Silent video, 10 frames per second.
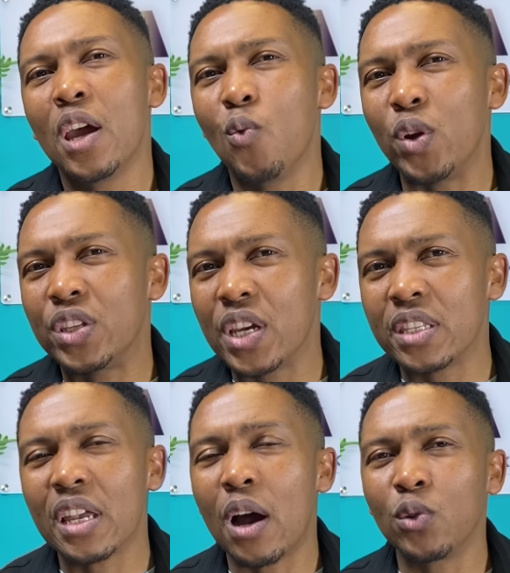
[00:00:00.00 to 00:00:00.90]
with just
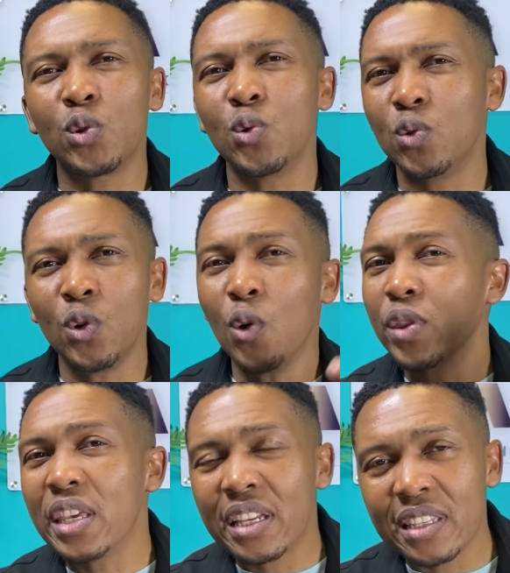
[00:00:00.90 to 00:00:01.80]
how to,
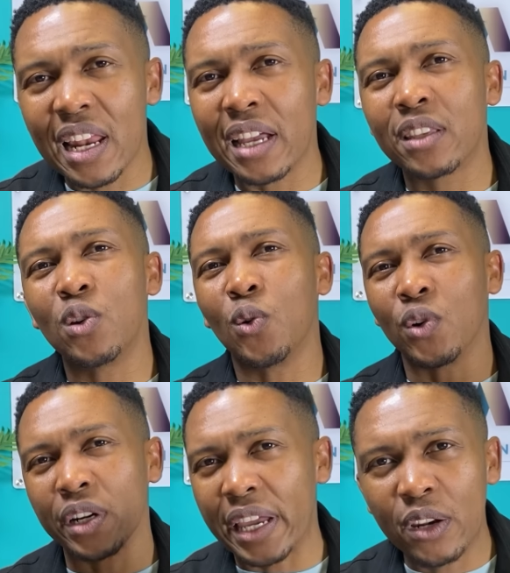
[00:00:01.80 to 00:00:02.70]
things like your
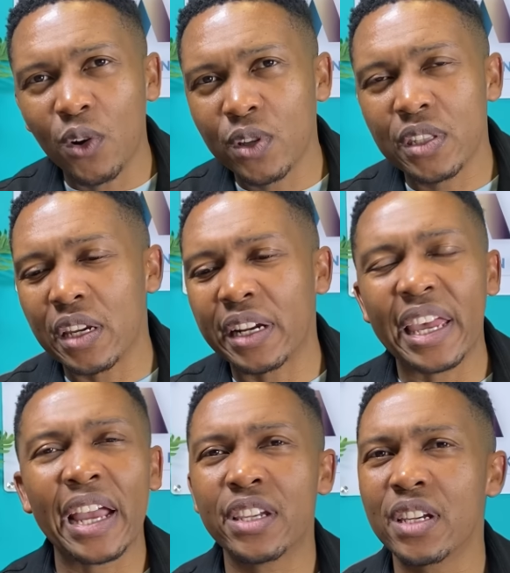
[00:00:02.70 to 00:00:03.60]
redox
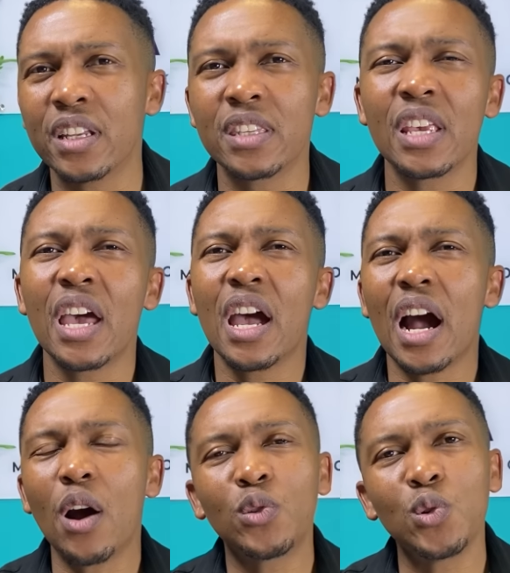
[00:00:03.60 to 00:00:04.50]
reactions,
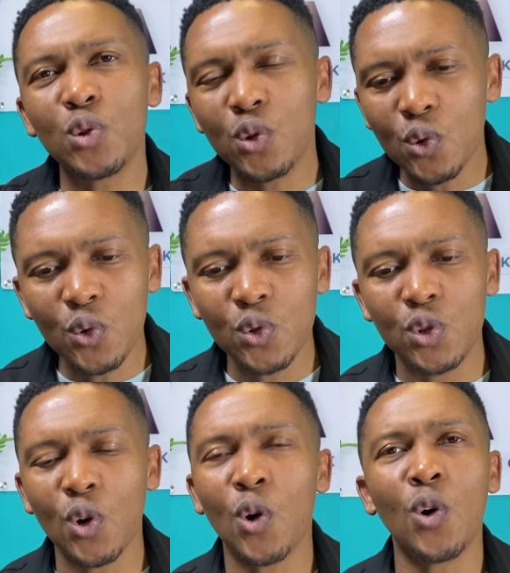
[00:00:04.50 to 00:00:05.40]
how to use
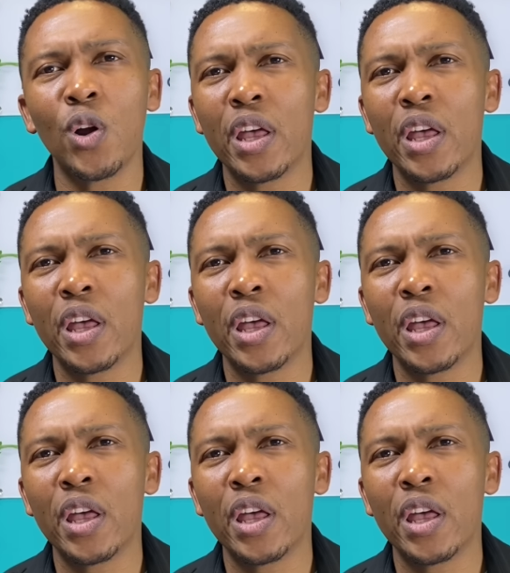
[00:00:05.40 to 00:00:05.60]
your